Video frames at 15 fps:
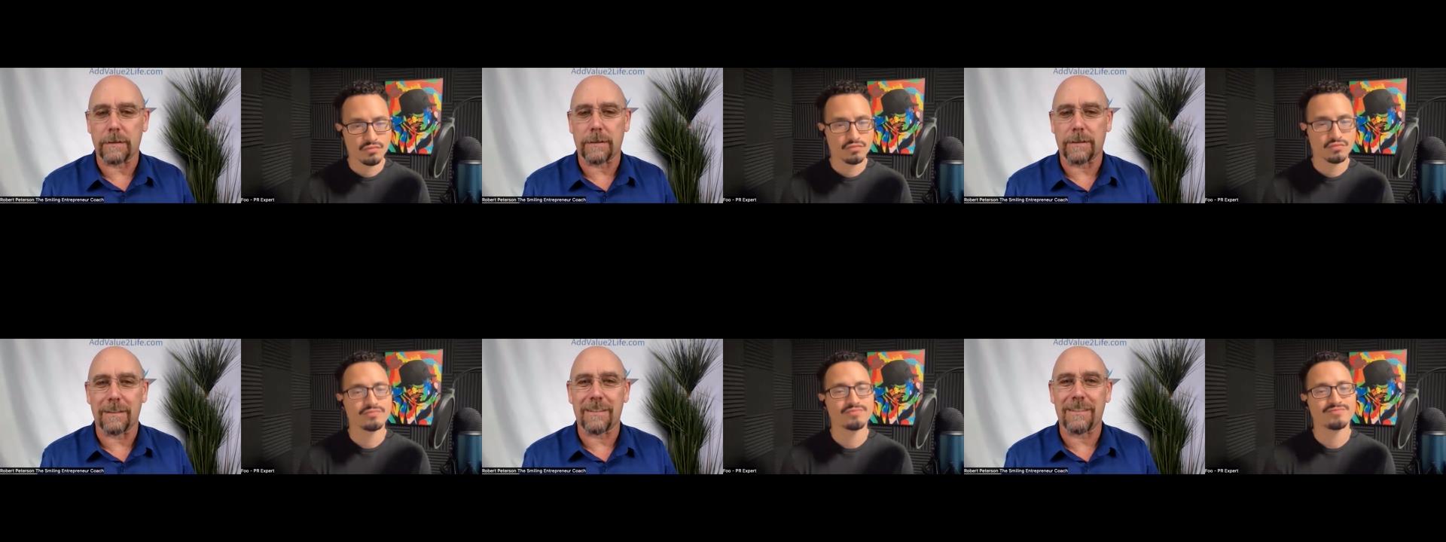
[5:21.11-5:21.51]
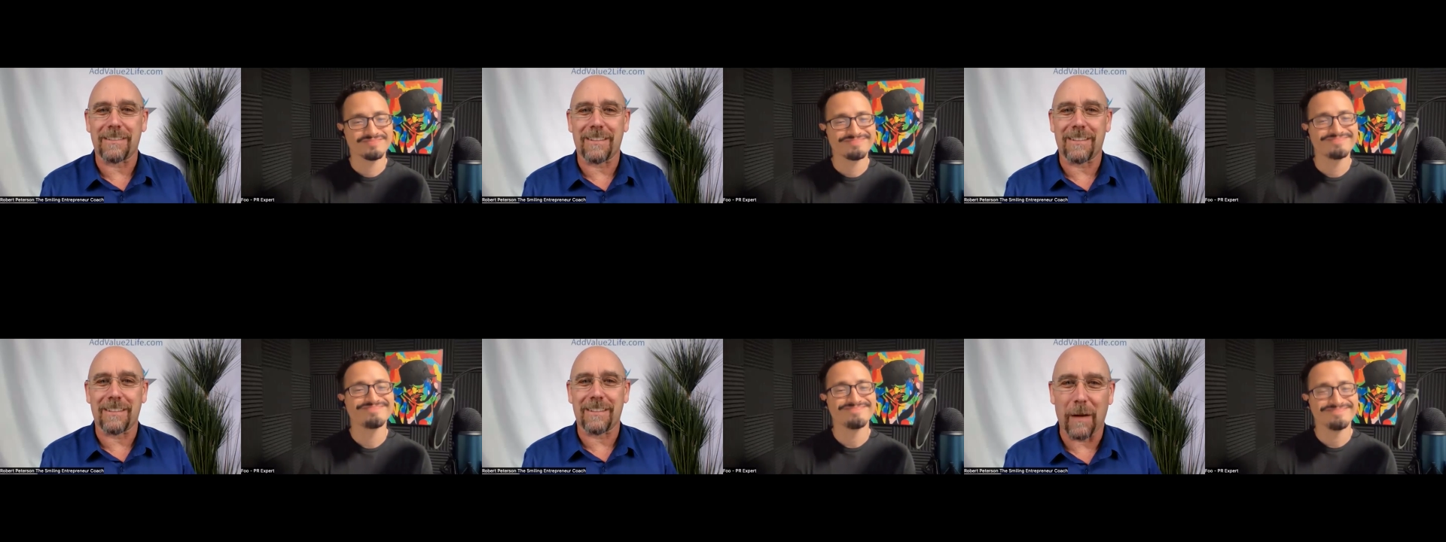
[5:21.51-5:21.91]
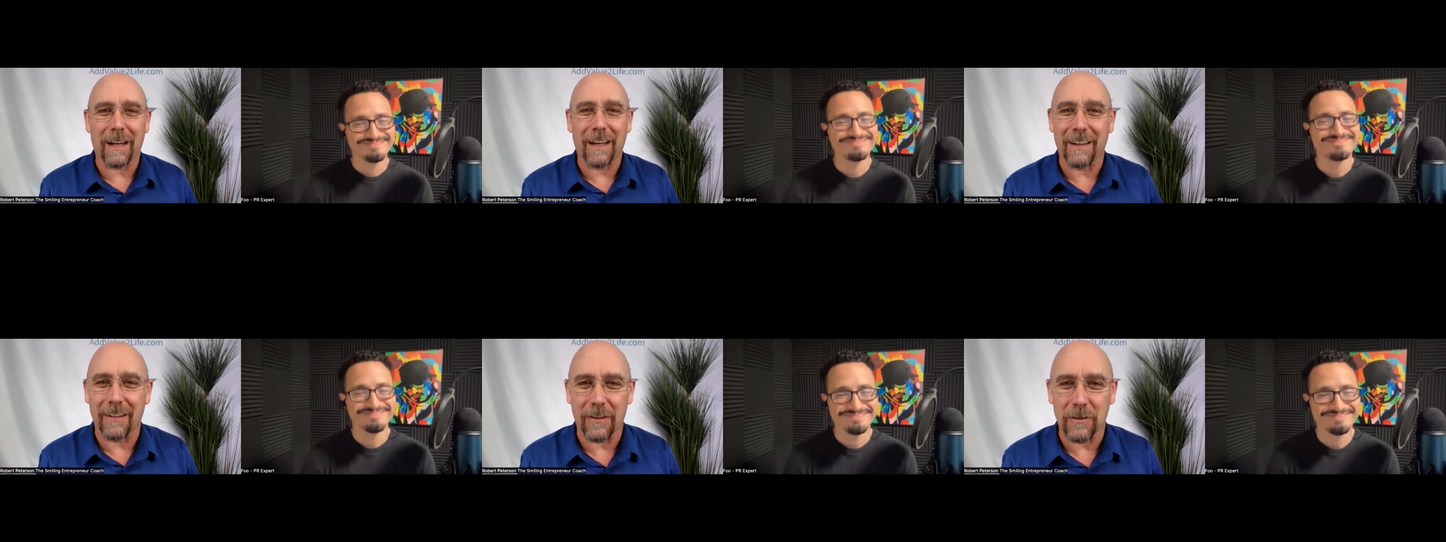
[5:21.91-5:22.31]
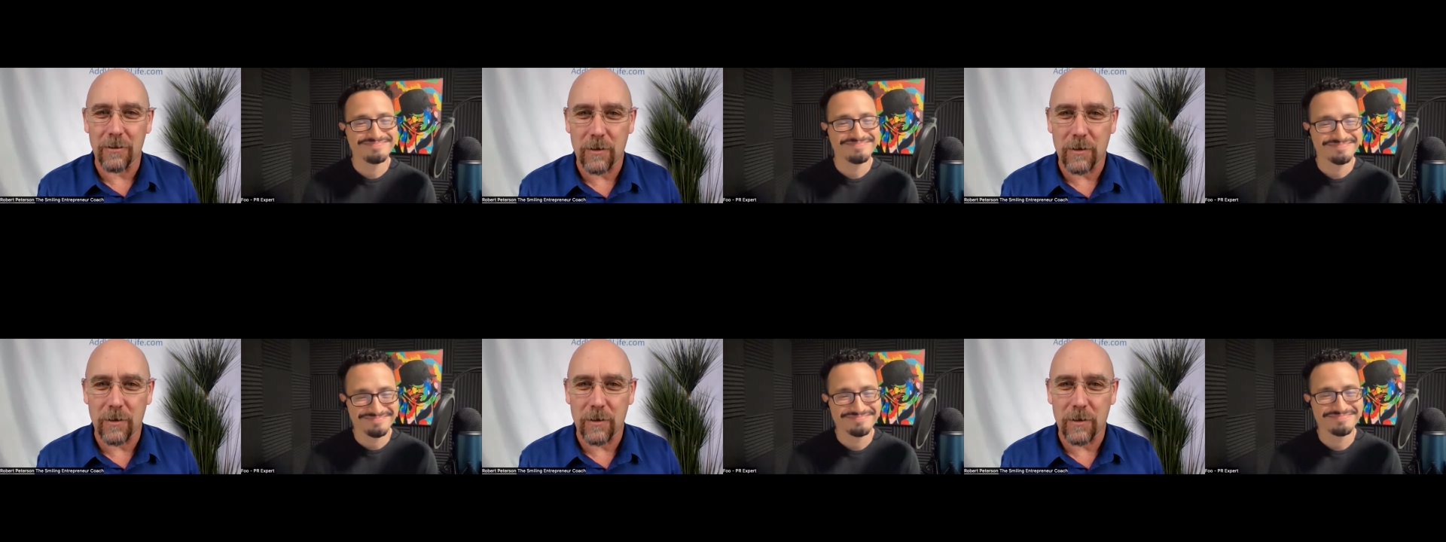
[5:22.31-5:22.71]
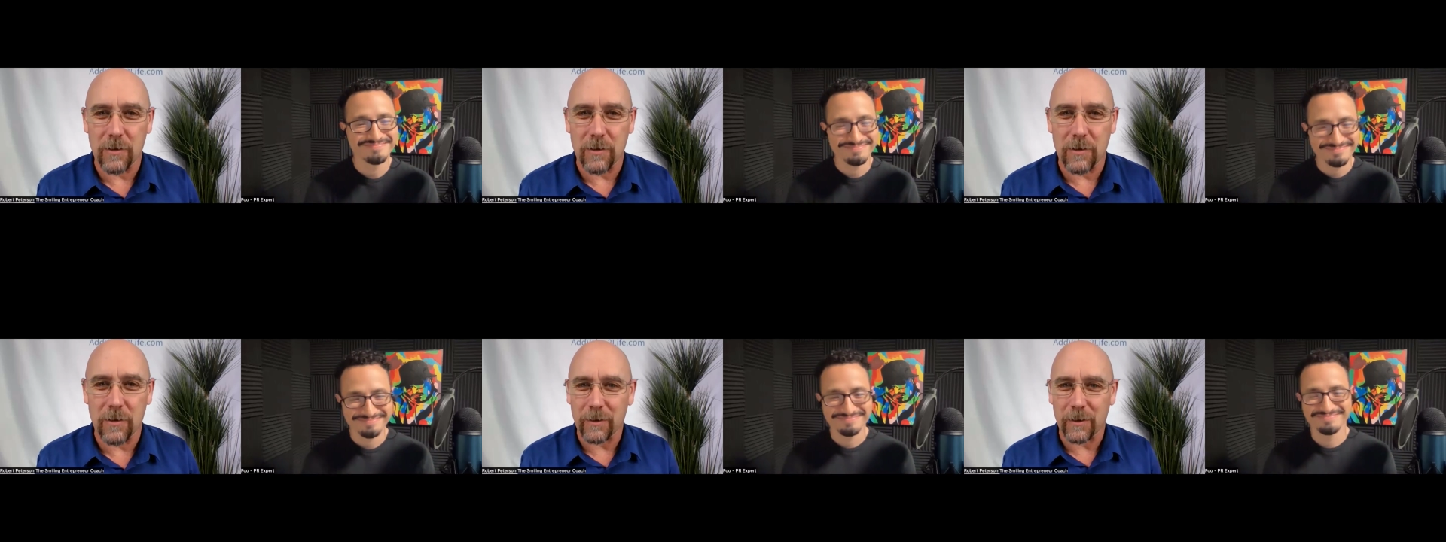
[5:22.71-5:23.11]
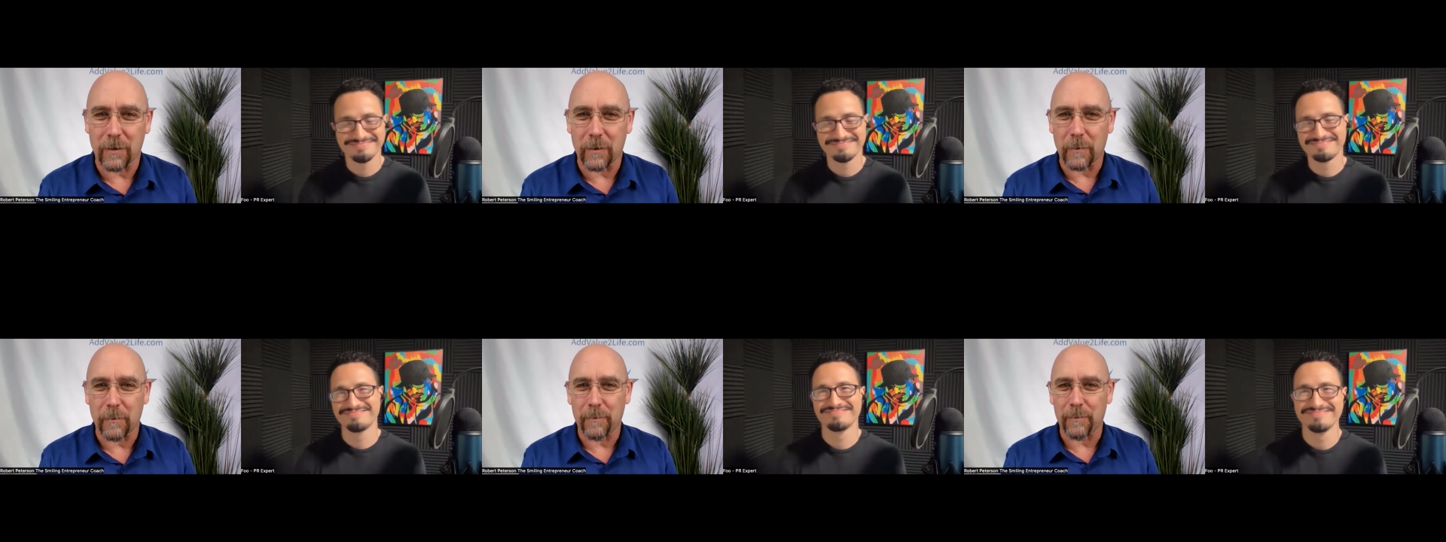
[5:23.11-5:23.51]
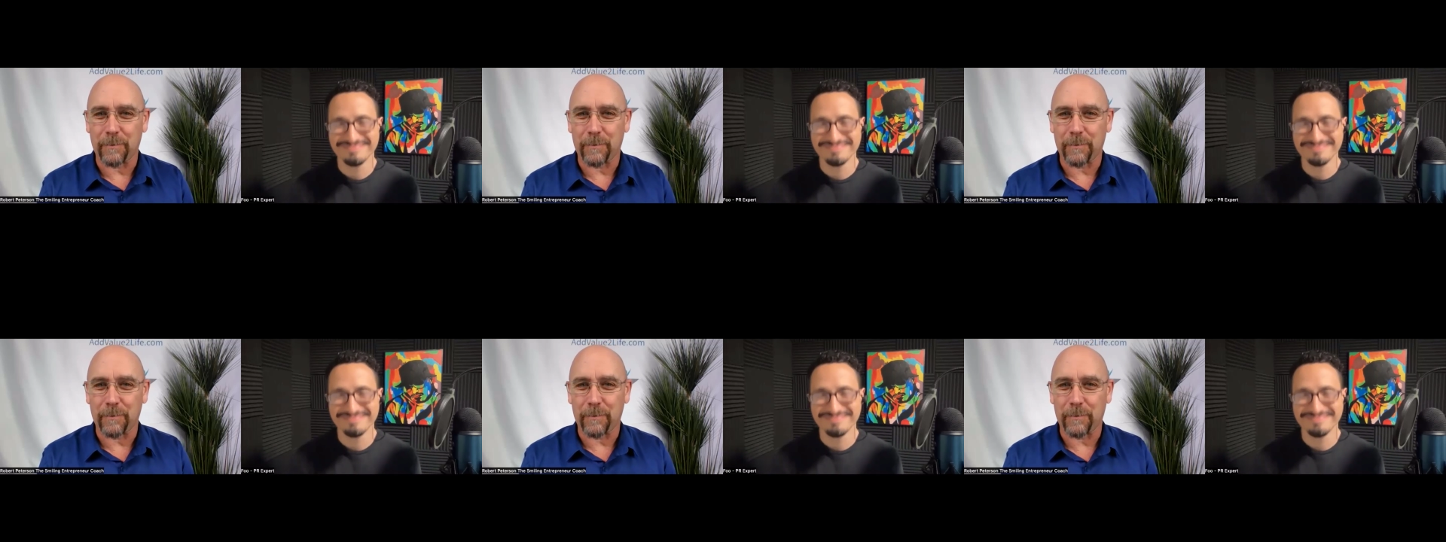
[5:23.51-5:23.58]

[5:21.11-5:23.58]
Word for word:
Speaker 1: instead of making their dream come true